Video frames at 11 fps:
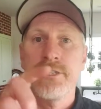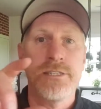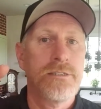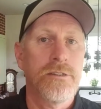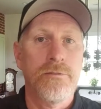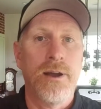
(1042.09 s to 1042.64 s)
just
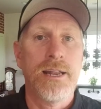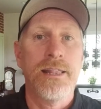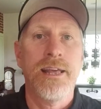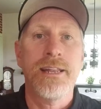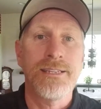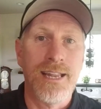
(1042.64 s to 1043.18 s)
to the right of
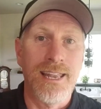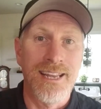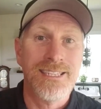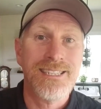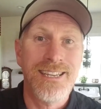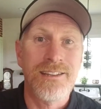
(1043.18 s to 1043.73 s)
that is a
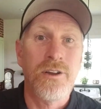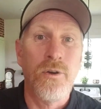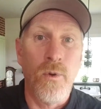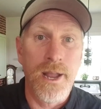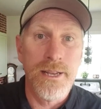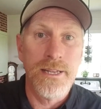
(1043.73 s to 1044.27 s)
Let's Get
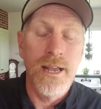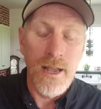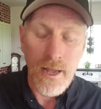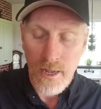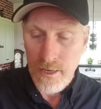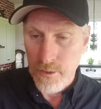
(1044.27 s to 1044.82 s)
Acquainted
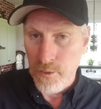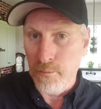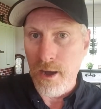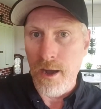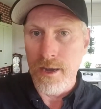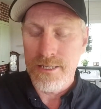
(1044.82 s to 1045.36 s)
little
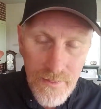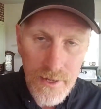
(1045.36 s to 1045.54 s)
box.